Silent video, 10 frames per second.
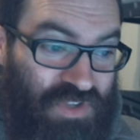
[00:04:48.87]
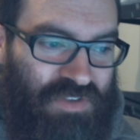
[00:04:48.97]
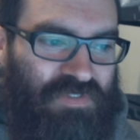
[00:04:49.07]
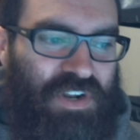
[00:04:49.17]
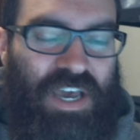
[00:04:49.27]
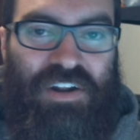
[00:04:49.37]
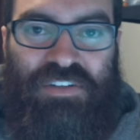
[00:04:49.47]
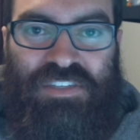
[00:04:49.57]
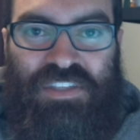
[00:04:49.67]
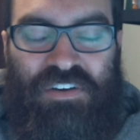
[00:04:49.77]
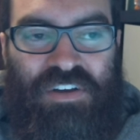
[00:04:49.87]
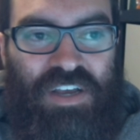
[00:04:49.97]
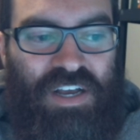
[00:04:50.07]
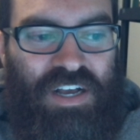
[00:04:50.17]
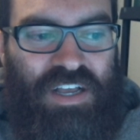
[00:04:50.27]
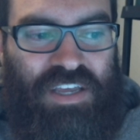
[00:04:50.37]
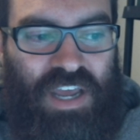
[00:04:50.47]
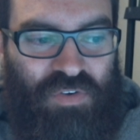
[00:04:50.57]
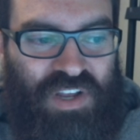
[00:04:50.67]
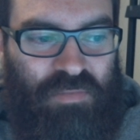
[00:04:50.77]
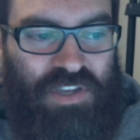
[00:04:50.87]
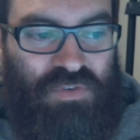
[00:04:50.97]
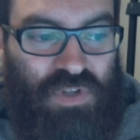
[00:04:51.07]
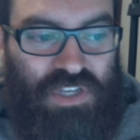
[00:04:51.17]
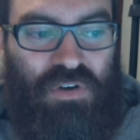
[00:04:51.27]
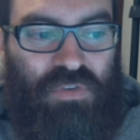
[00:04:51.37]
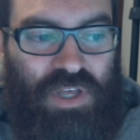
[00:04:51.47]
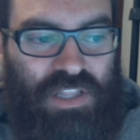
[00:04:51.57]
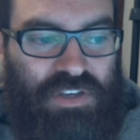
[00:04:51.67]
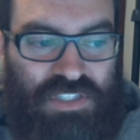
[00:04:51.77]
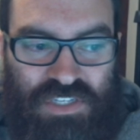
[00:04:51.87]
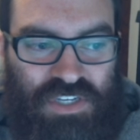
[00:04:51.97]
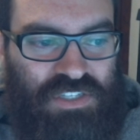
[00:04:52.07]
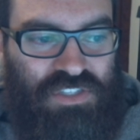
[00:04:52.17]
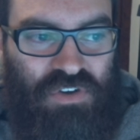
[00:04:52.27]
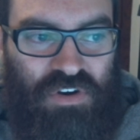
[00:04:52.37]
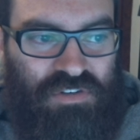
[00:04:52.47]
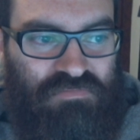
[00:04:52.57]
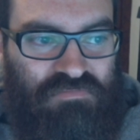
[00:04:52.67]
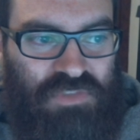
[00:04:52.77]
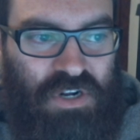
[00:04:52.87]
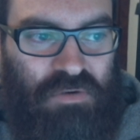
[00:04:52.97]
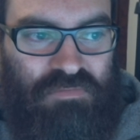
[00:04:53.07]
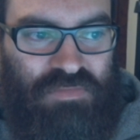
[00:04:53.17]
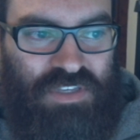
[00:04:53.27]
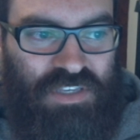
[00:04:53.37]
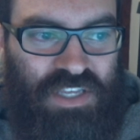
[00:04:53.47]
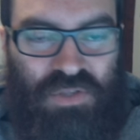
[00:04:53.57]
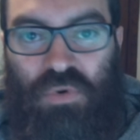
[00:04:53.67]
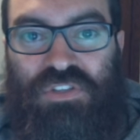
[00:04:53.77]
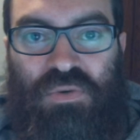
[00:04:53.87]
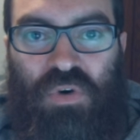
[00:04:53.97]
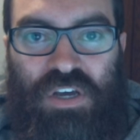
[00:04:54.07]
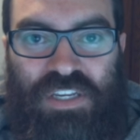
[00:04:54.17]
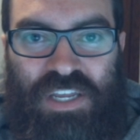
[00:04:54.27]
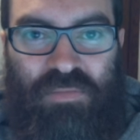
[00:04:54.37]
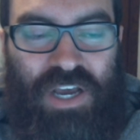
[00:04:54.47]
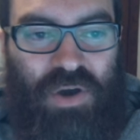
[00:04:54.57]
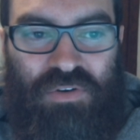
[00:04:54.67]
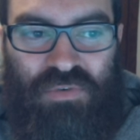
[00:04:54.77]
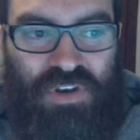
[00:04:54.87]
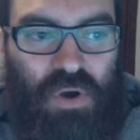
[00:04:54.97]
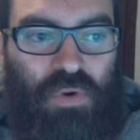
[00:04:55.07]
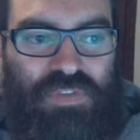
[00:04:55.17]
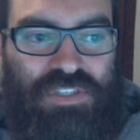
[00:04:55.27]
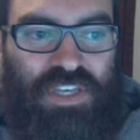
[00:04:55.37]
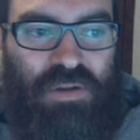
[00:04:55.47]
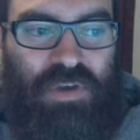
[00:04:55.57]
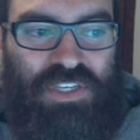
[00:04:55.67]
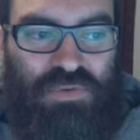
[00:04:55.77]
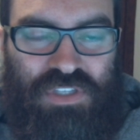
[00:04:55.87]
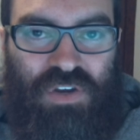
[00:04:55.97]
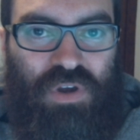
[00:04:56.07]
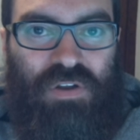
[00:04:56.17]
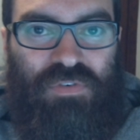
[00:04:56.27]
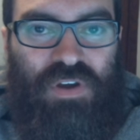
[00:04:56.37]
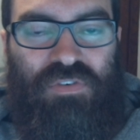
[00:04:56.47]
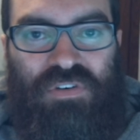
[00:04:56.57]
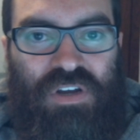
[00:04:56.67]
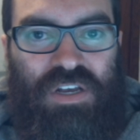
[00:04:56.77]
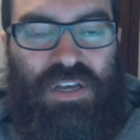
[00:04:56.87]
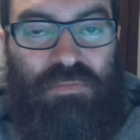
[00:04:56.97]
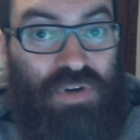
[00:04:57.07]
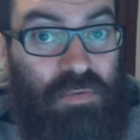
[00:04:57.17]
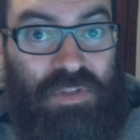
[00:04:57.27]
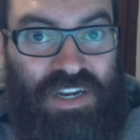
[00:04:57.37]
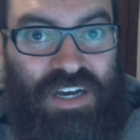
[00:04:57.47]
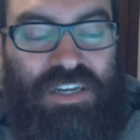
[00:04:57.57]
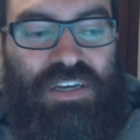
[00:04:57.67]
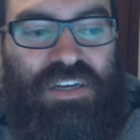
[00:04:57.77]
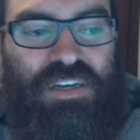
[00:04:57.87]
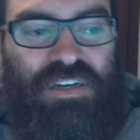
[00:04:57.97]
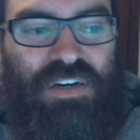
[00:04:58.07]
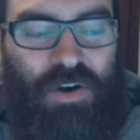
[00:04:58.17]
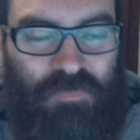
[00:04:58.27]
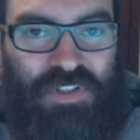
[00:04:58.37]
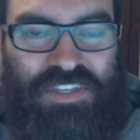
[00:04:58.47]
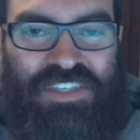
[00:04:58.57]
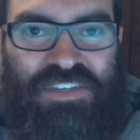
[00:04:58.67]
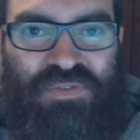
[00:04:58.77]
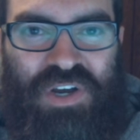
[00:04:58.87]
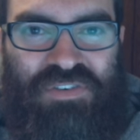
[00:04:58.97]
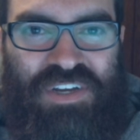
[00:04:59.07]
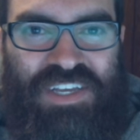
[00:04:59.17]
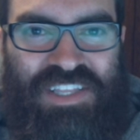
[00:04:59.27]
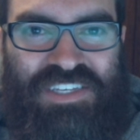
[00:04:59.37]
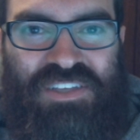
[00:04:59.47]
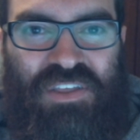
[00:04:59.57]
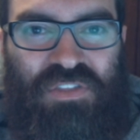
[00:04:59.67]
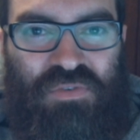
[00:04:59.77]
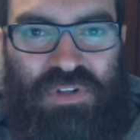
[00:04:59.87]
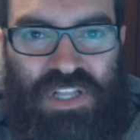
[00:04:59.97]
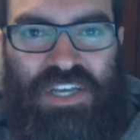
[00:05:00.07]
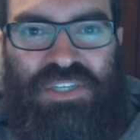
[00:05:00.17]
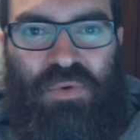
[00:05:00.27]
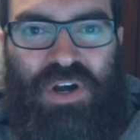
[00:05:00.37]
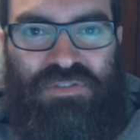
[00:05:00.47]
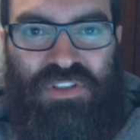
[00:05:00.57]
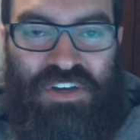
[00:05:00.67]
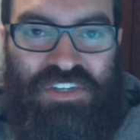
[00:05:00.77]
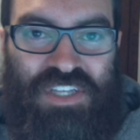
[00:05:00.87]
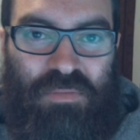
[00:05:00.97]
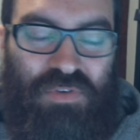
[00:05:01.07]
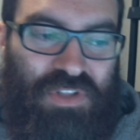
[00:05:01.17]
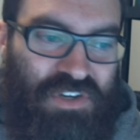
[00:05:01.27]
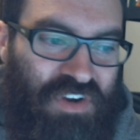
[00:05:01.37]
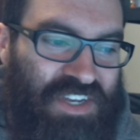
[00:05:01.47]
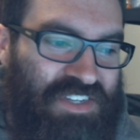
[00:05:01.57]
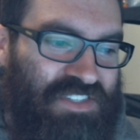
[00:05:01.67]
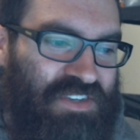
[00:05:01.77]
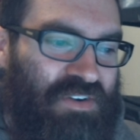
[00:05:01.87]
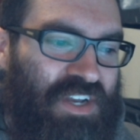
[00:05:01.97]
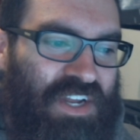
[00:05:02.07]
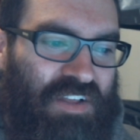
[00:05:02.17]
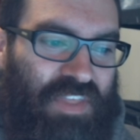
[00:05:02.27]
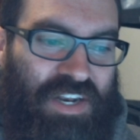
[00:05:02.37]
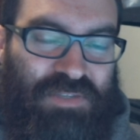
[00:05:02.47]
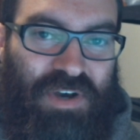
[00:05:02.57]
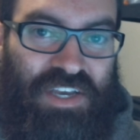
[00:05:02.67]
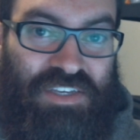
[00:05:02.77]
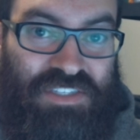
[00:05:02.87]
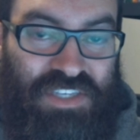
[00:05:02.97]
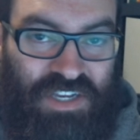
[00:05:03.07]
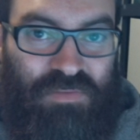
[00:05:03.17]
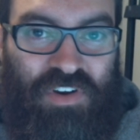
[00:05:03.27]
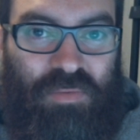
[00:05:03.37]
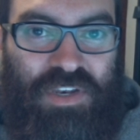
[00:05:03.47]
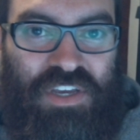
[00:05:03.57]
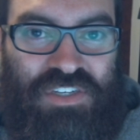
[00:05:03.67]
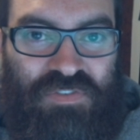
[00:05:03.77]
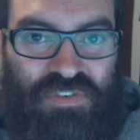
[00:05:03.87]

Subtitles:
fun add-ons in there, and I recommend you really go through that list and just start, getting the ones you want. Get them now. I don't know if this database will stay around forever. Probably not. hopefully it stays around at least through Classic WoW's launch. That'd be really great. So that is my second recommendation for